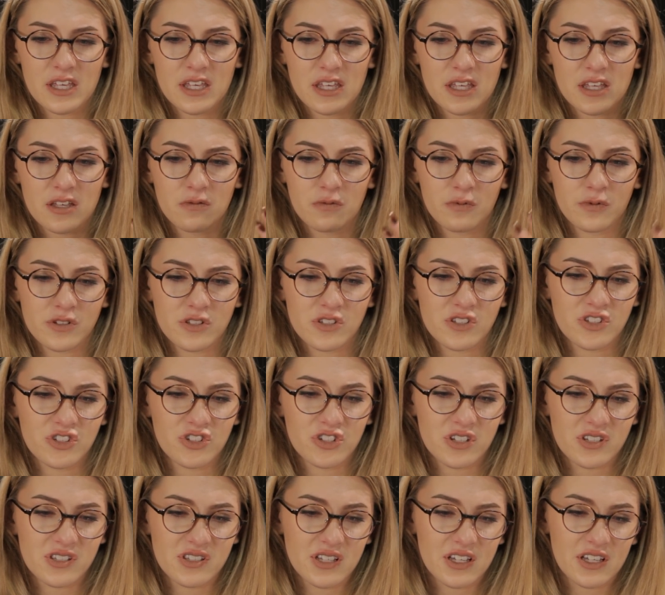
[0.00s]
it was
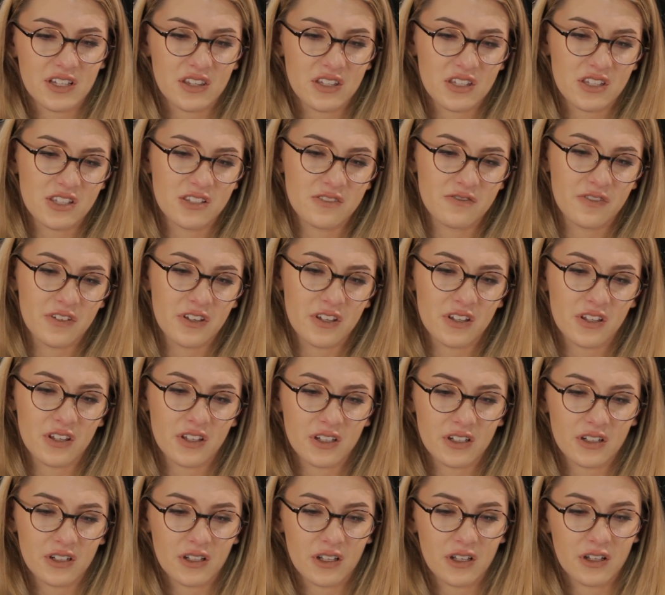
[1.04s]
just like this
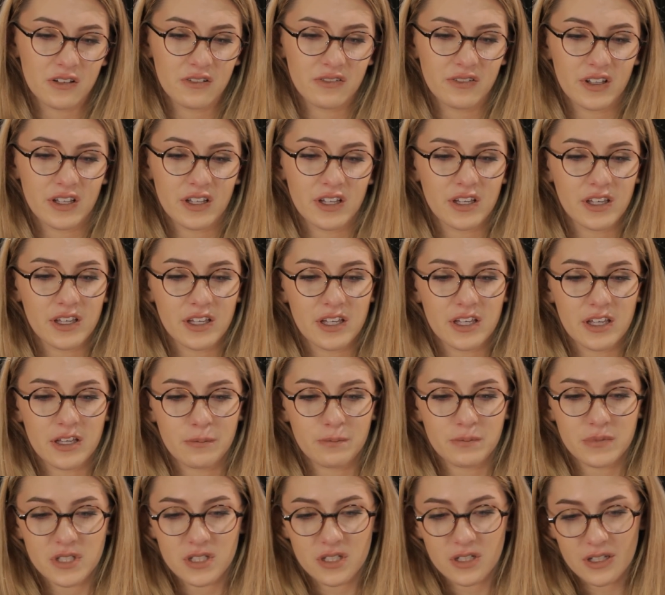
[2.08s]
feeling of like
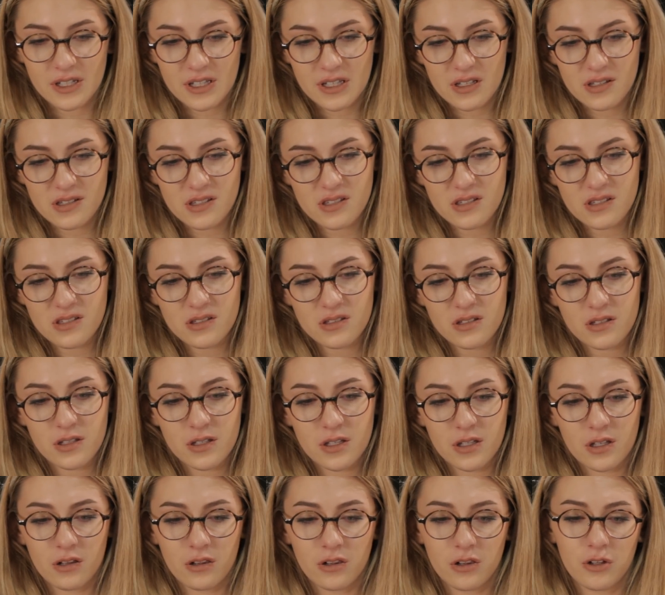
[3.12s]
emptiness
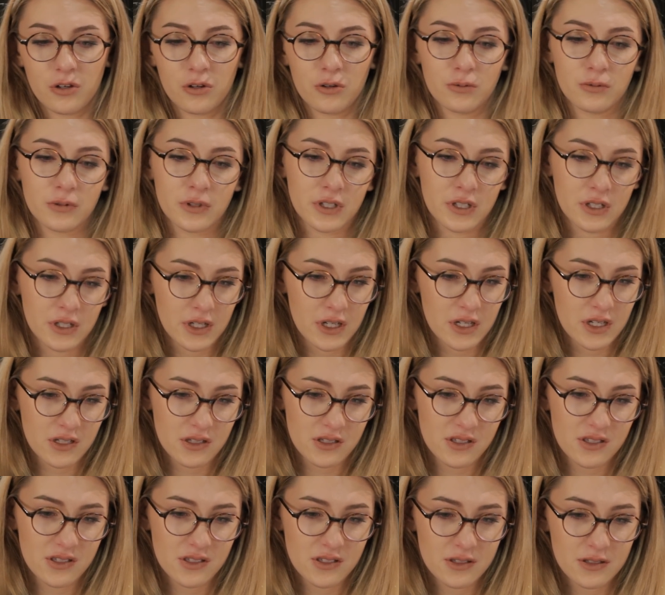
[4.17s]
and
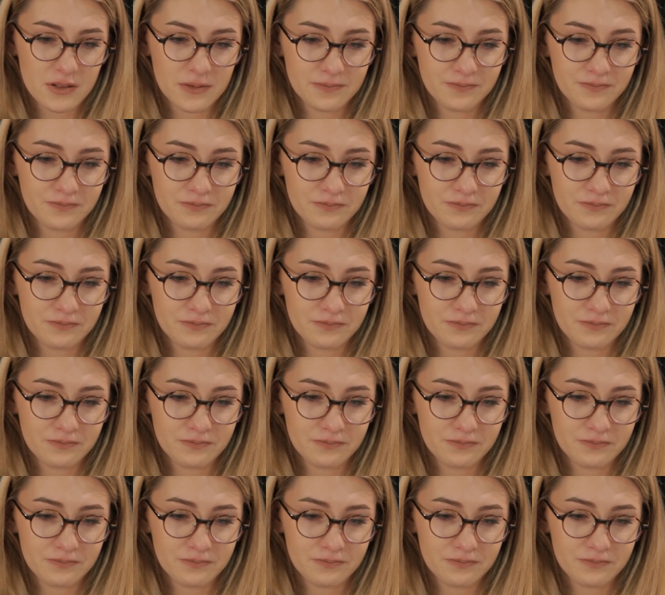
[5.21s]
loneliness